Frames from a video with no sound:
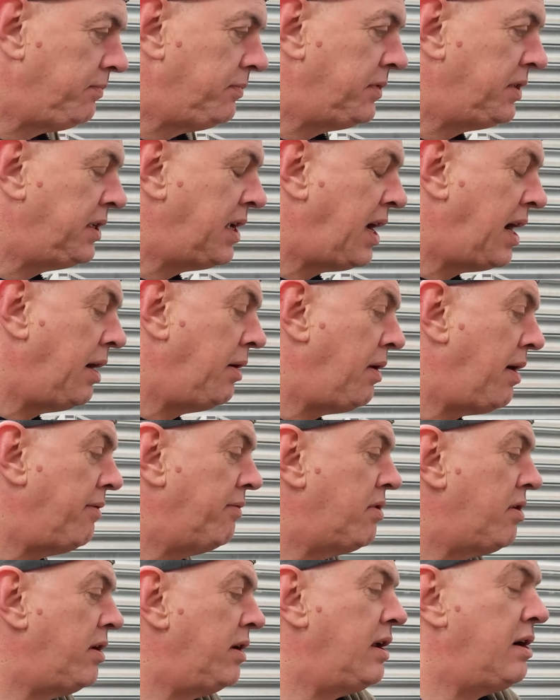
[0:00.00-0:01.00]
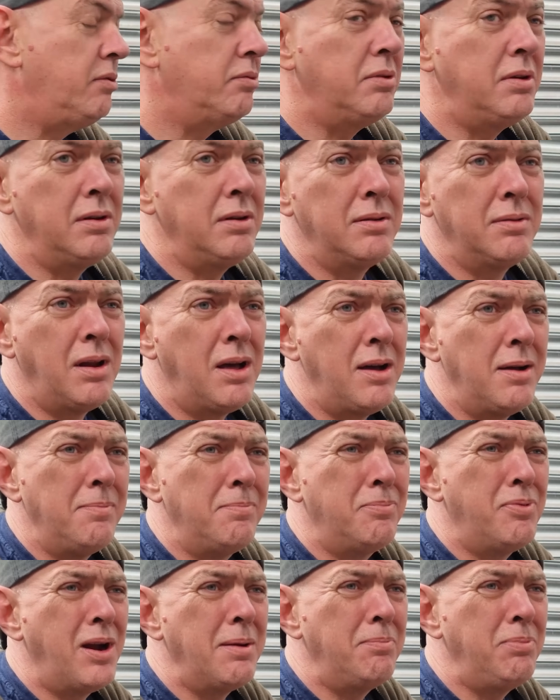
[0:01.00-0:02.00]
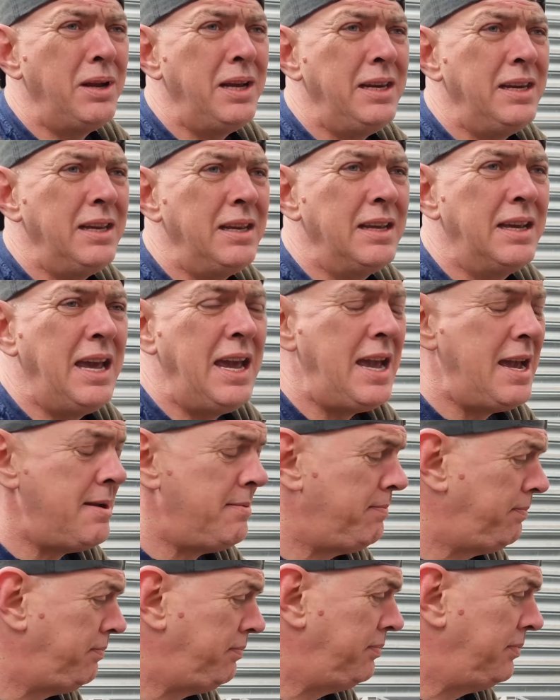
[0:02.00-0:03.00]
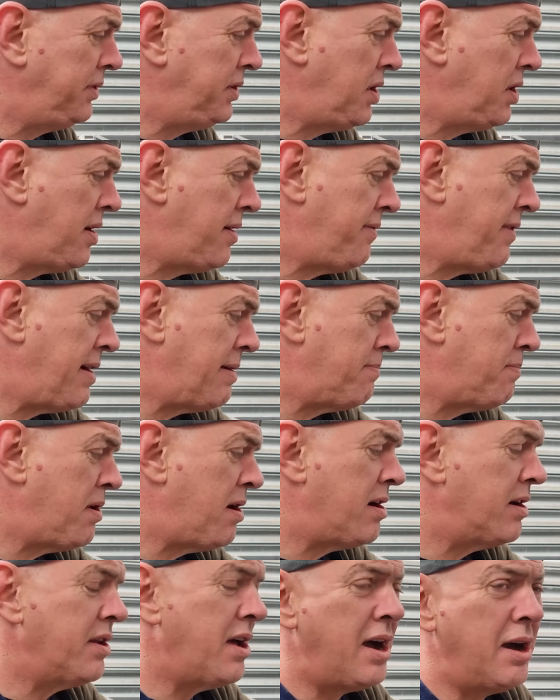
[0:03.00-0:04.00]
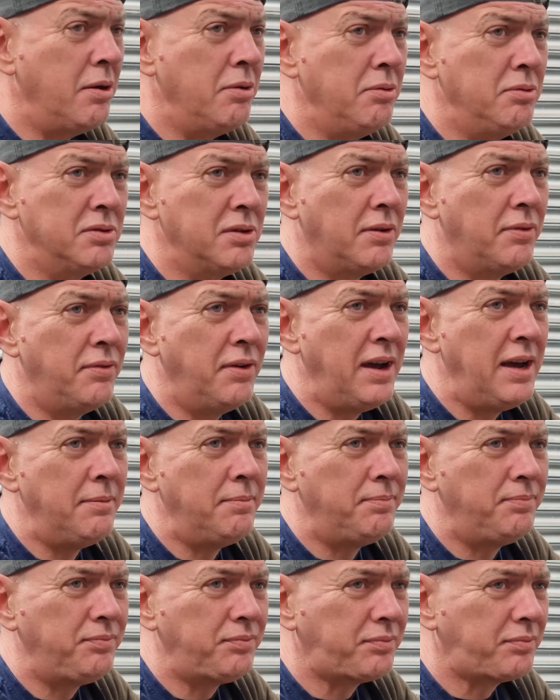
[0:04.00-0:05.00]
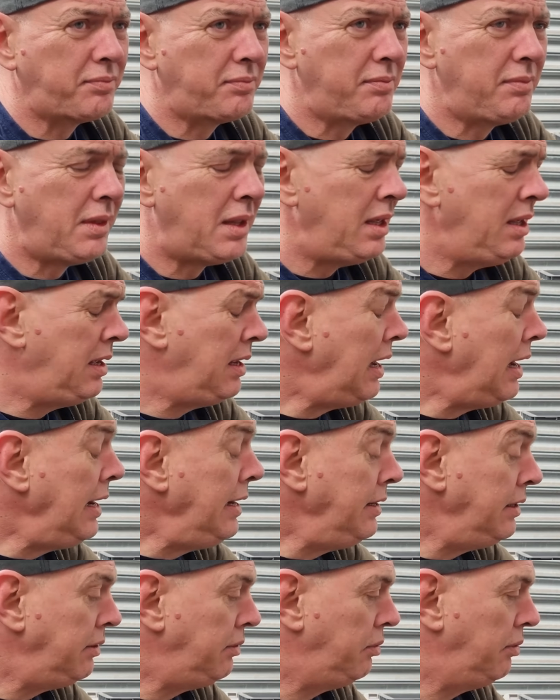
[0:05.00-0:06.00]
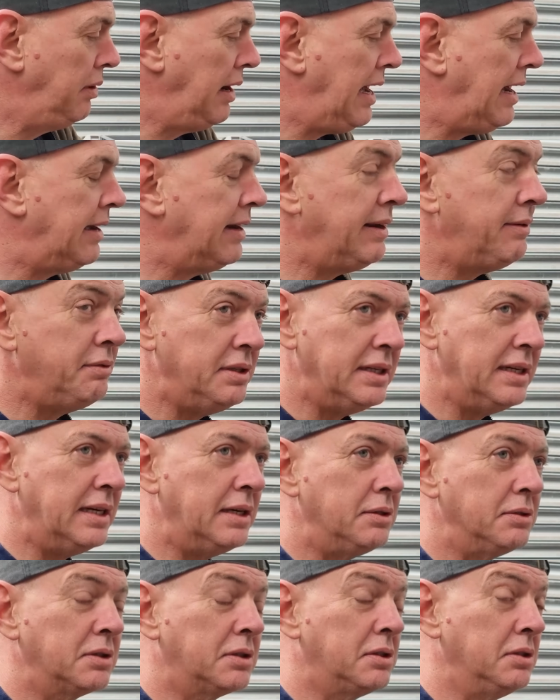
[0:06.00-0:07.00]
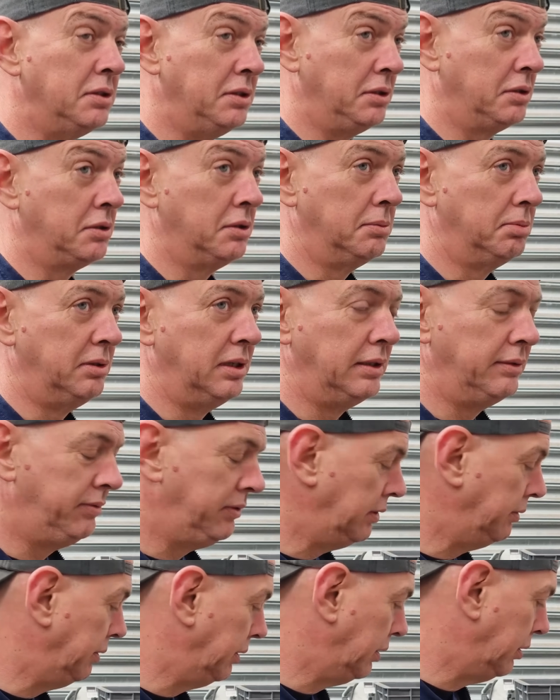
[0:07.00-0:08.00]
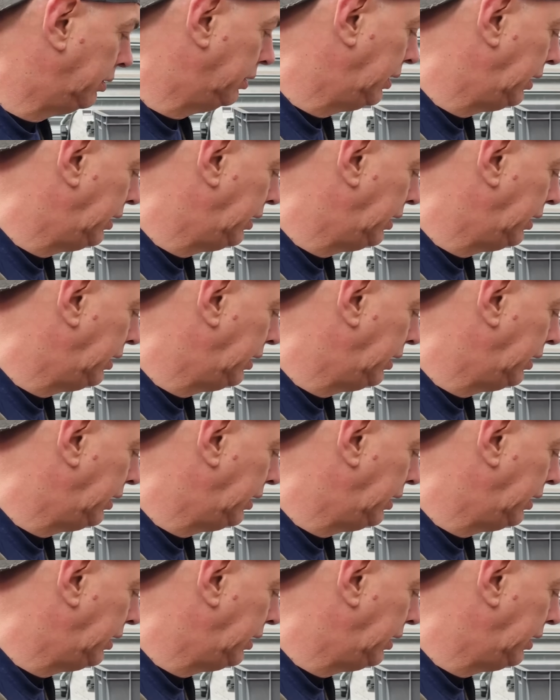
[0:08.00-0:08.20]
So I've got an old brake bleeding kit. So I've had part of the hose off it, cleaned it all out and everything else because it's got brake fluid on